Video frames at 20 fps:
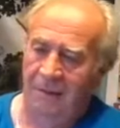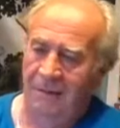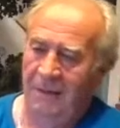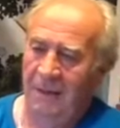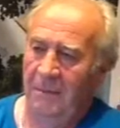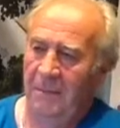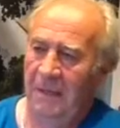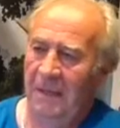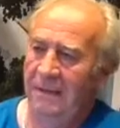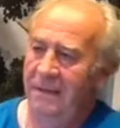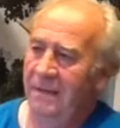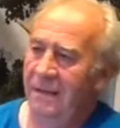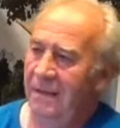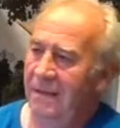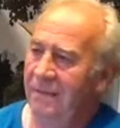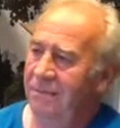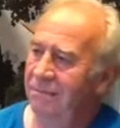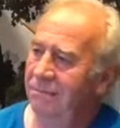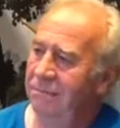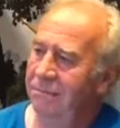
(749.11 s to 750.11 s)
On a bad day,
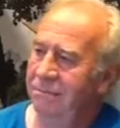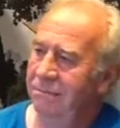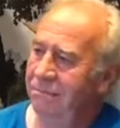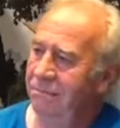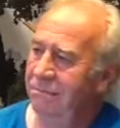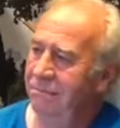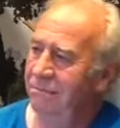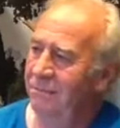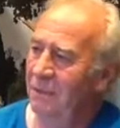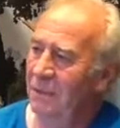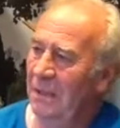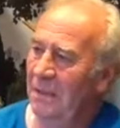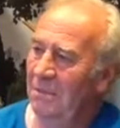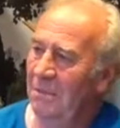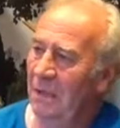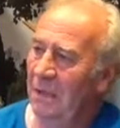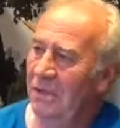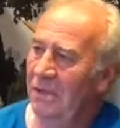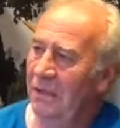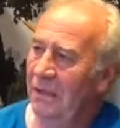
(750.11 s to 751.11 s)
I don't get
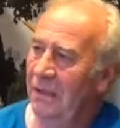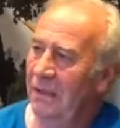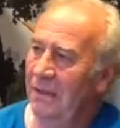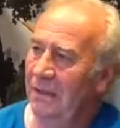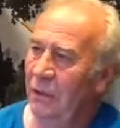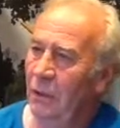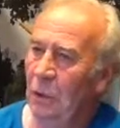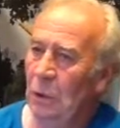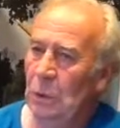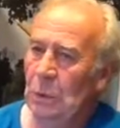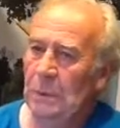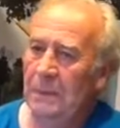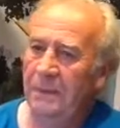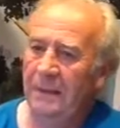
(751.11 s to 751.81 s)
much done at all.